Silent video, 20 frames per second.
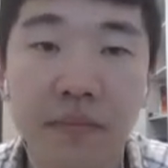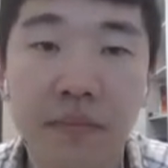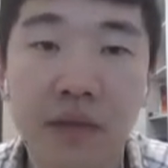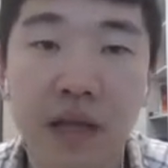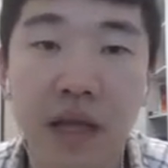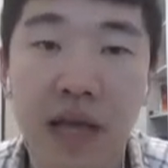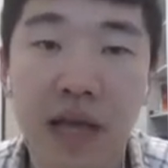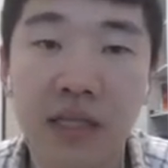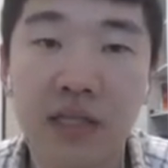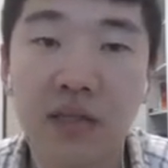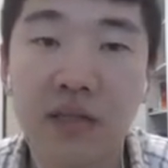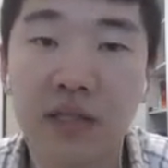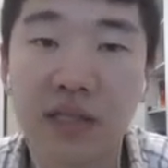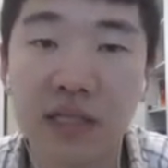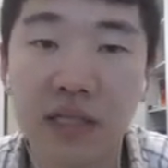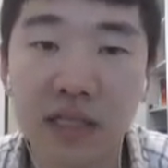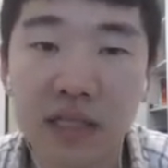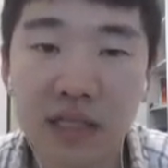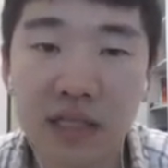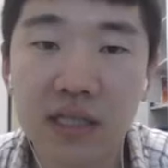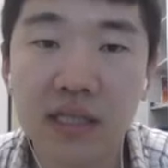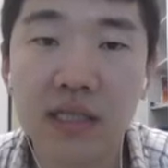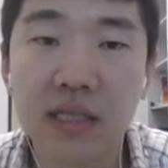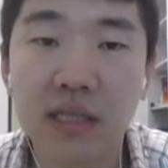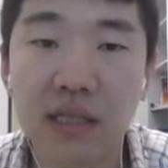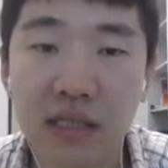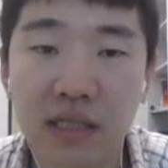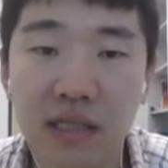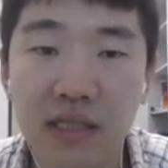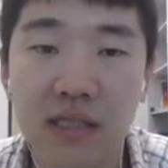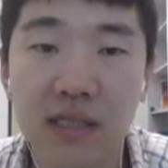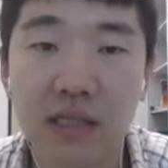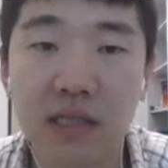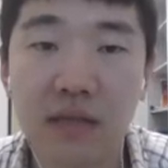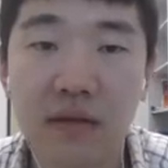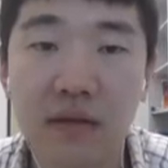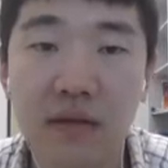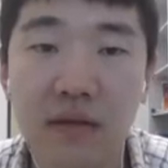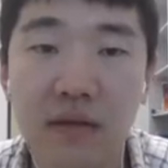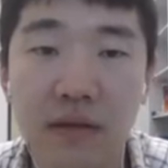Actually, this is
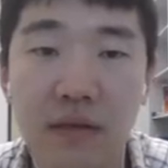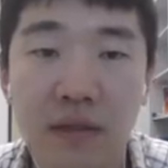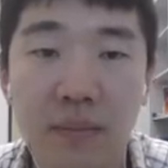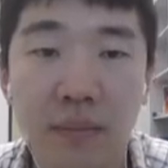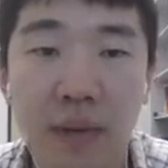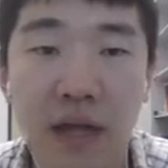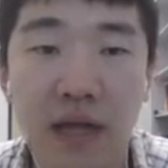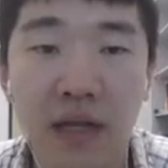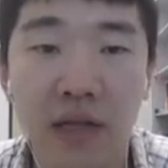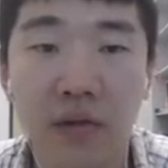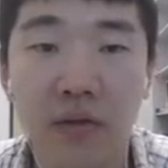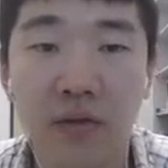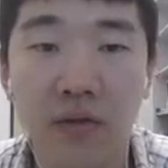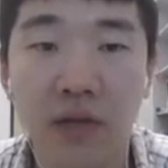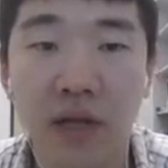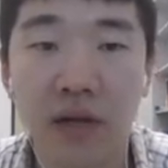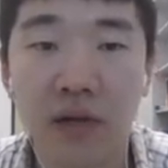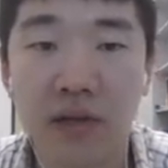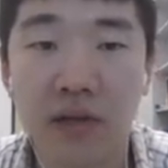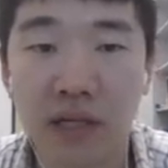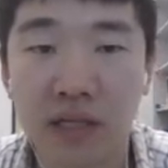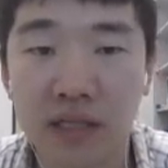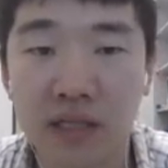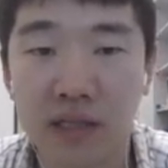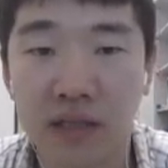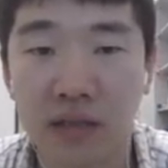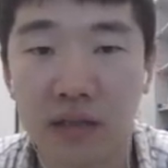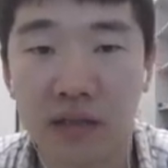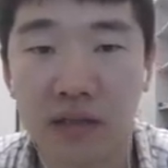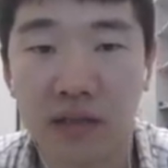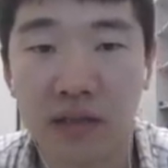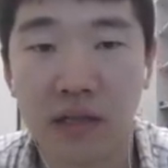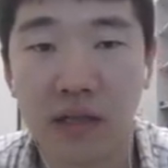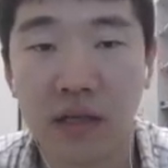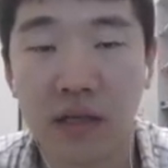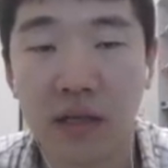depend on their distance.